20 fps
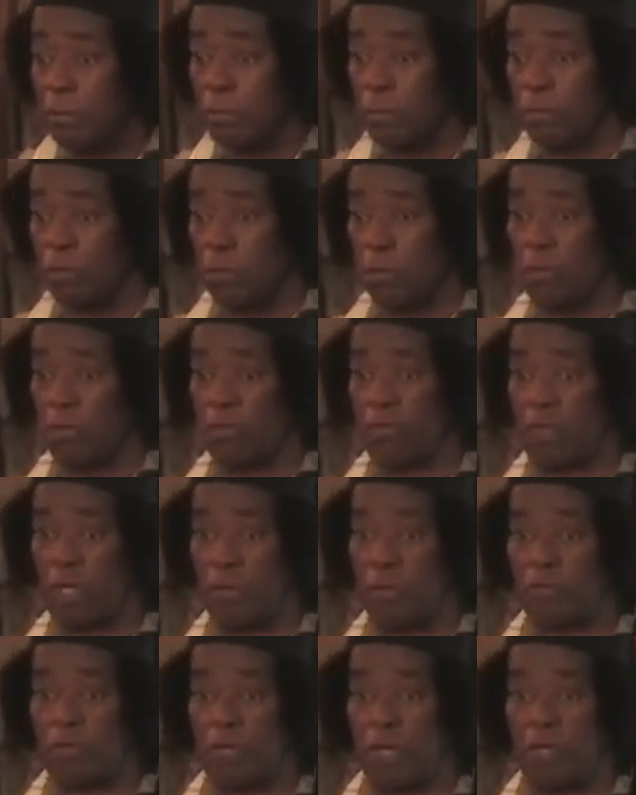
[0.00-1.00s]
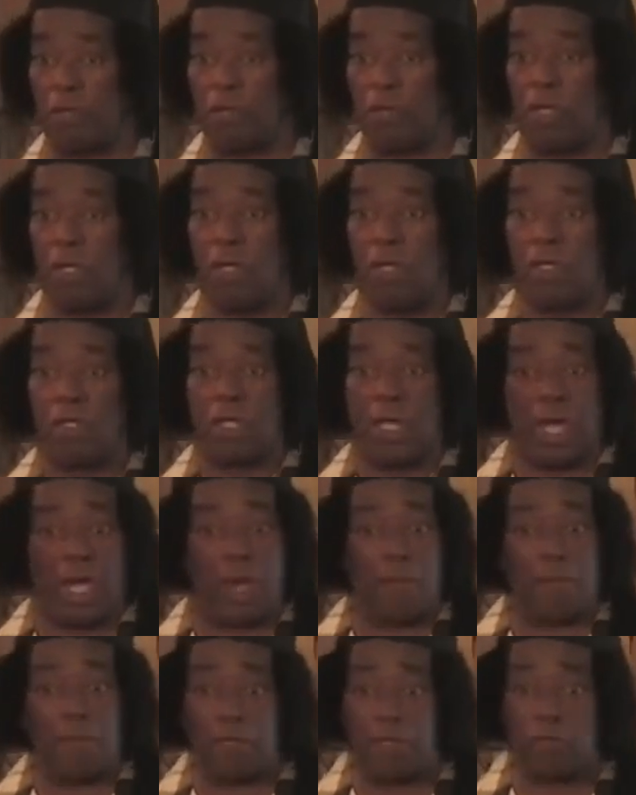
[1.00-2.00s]
Do you understand what I'm saying? They
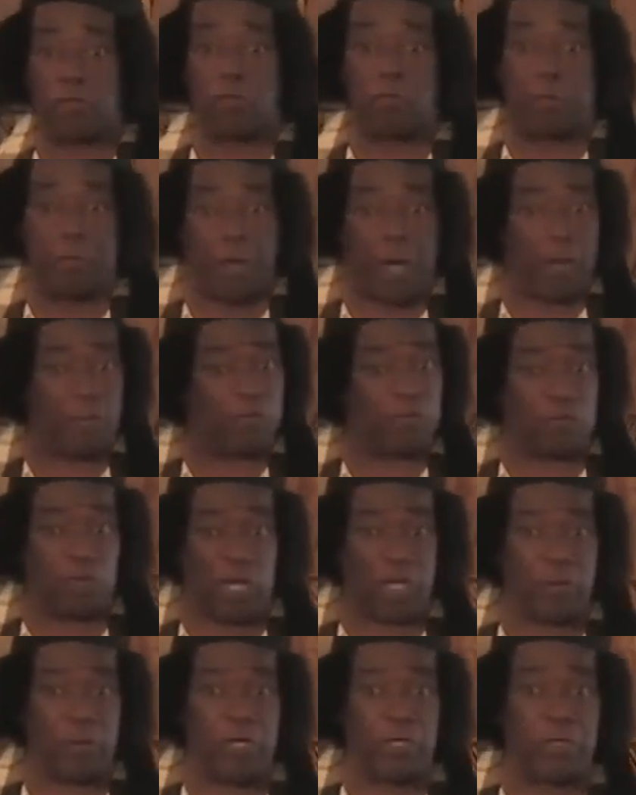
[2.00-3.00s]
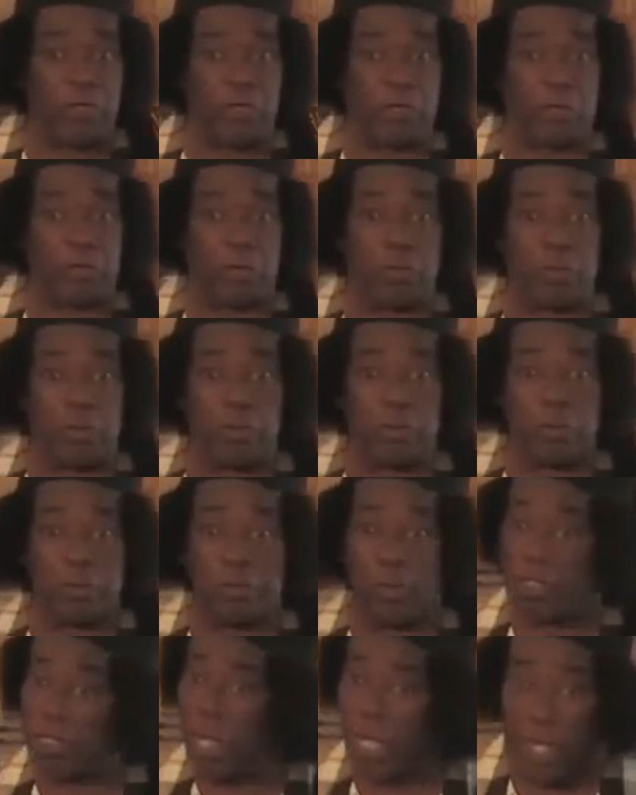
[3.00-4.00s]
have political problems just like we do,
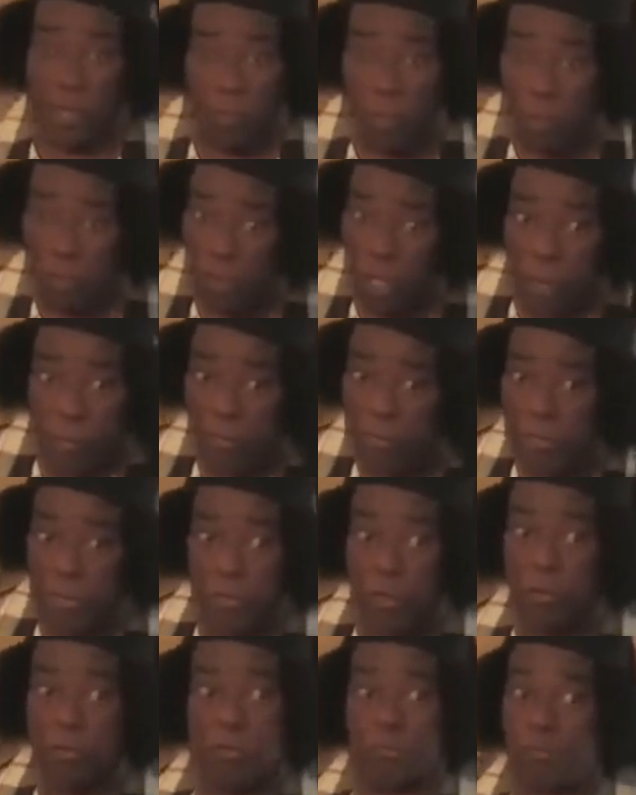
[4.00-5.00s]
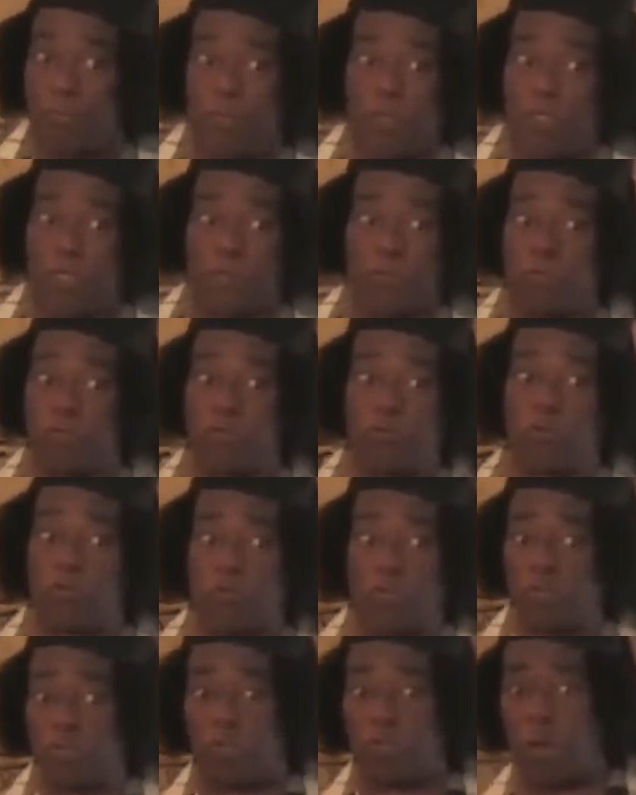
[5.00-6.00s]
but they ain't gonna come in no political
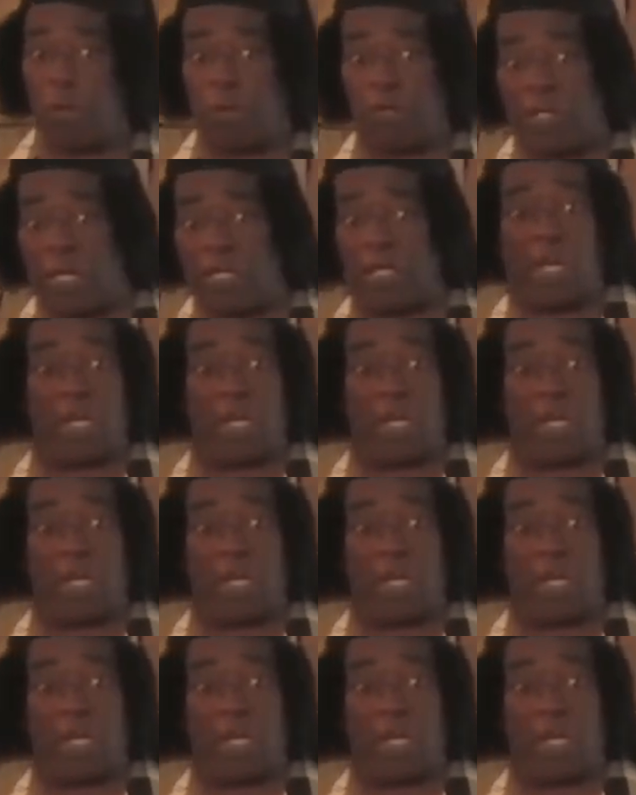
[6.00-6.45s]
jurisdiction talking about their